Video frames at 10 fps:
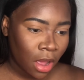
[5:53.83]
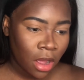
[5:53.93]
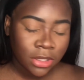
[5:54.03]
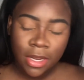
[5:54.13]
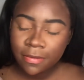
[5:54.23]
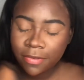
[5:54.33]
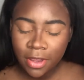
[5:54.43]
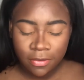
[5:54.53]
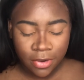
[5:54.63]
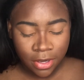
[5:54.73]
all-time
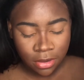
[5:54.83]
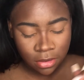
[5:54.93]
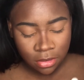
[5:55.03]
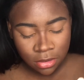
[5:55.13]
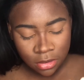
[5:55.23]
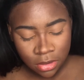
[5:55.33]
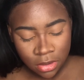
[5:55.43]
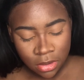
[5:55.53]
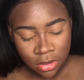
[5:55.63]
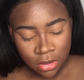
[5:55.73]
favorite
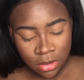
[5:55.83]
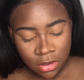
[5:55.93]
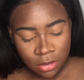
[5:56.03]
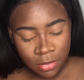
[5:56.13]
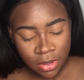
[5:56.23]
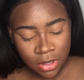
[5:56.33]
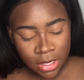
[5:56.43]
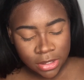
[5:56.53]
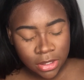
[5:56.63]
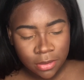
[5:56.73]

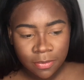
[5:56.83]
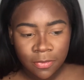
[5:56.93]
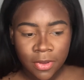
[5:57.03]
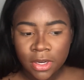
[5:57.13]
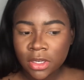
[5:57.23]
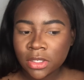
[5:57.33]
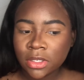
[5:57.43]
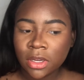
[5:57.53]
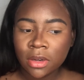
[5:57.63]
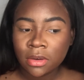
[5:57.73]
Mineralize skin finish
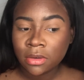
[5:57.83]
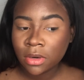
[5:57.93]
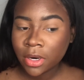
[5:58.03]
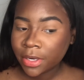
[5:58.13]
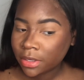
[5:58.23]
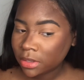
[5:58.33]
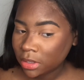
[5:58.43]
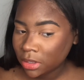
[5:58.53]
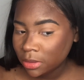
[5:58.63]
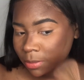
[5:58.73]
in dark
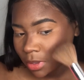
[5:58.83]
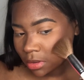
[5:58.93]
deep.